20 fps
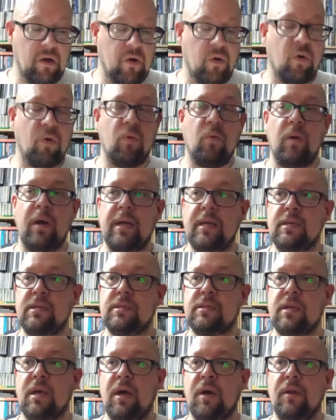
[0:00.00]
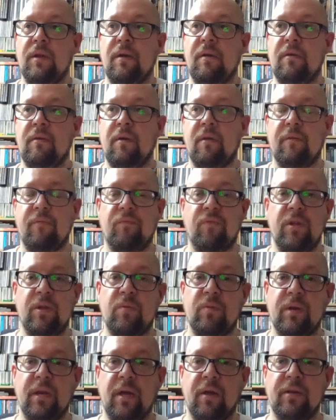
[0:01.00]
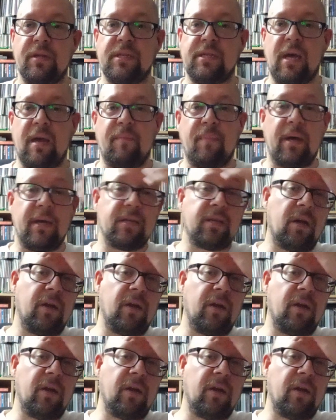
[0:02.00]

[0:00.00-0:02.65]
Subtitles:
always frequently on a day. But it's